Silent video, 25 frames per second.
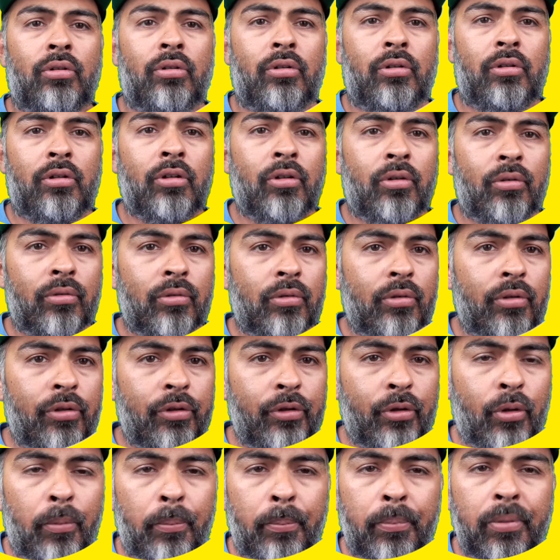You
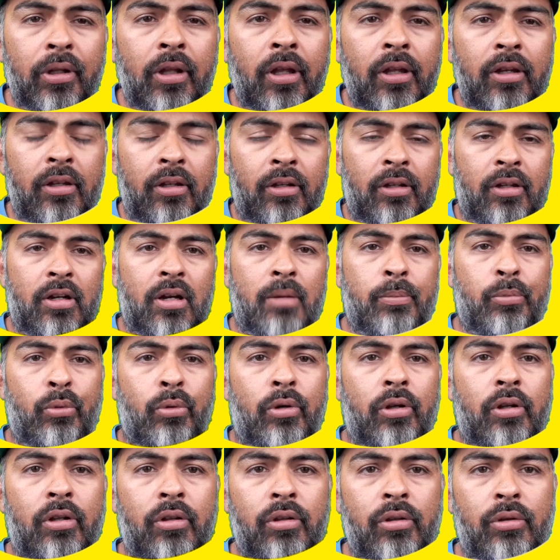don't blend in
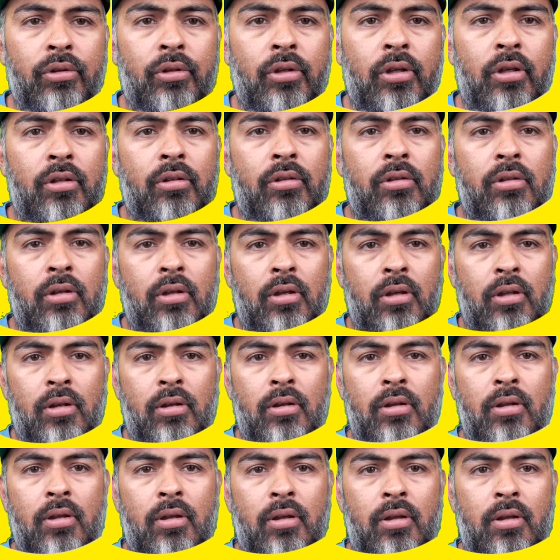capoeira
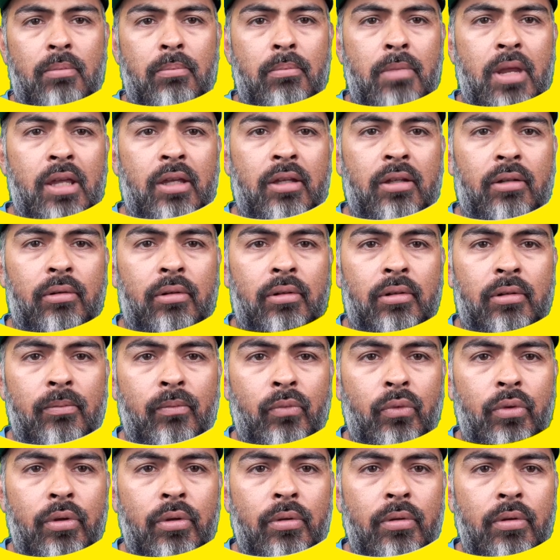and make it,
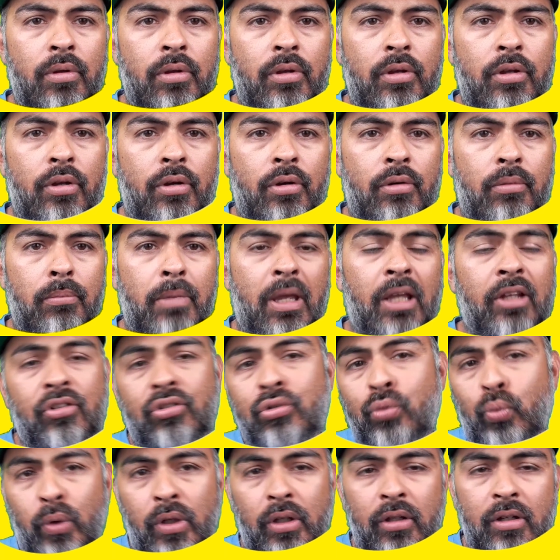make
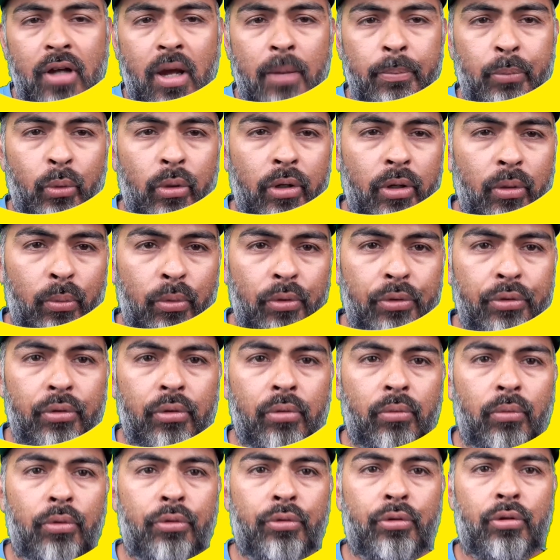sweet capoeira with
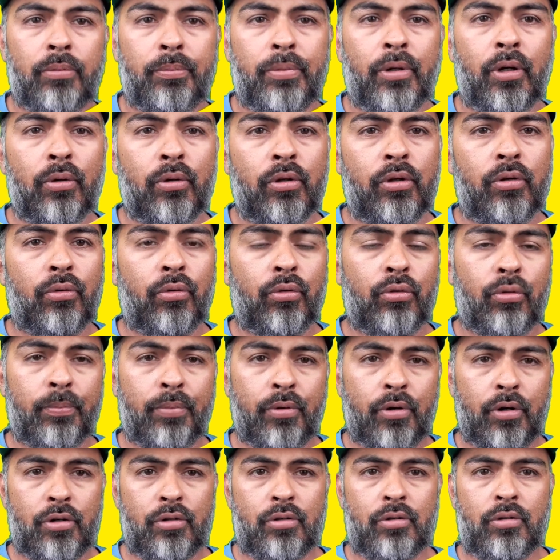your opponent or your
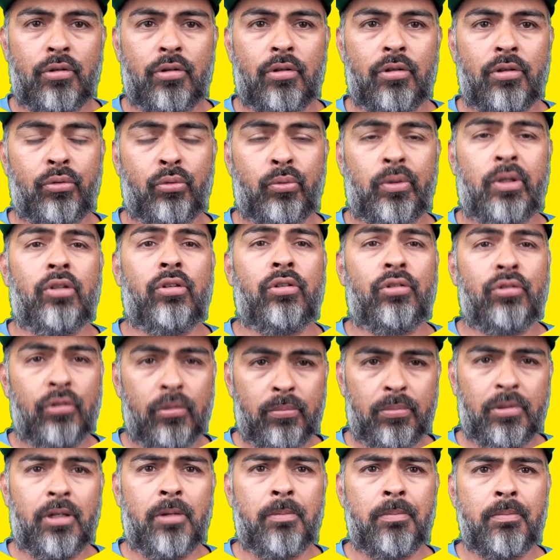partner. That's the way it should
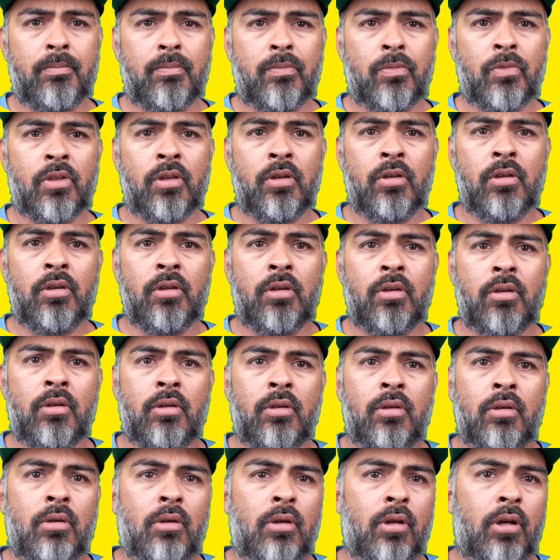be.
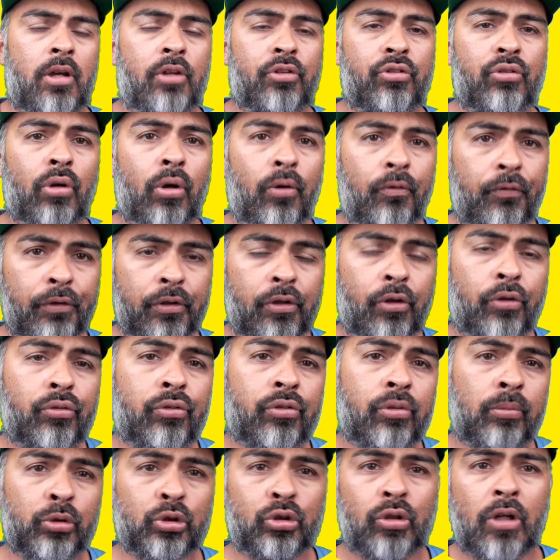So hopefully those are
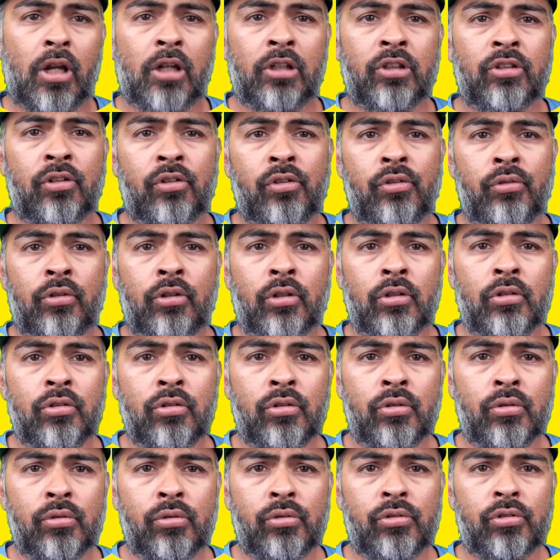some strategies that you can
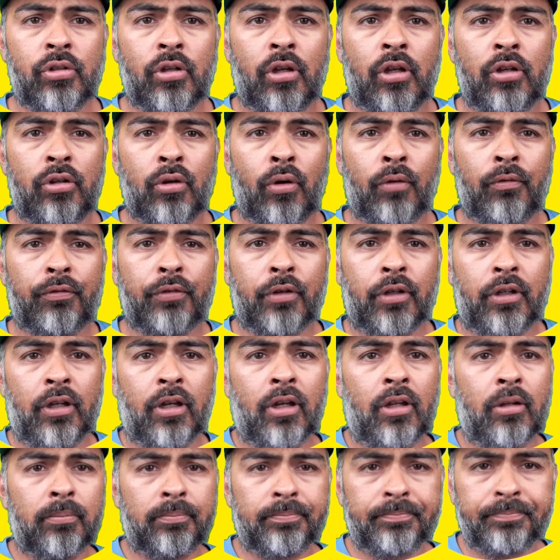use, and don't
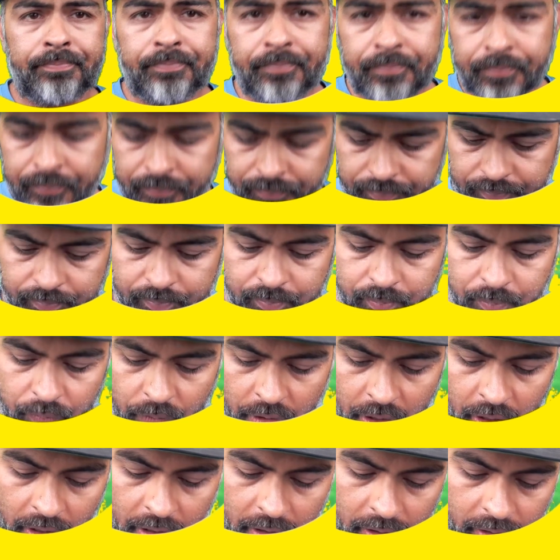forget
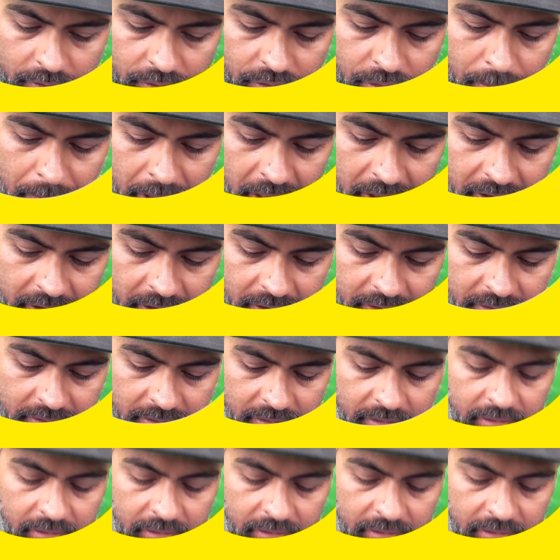to make it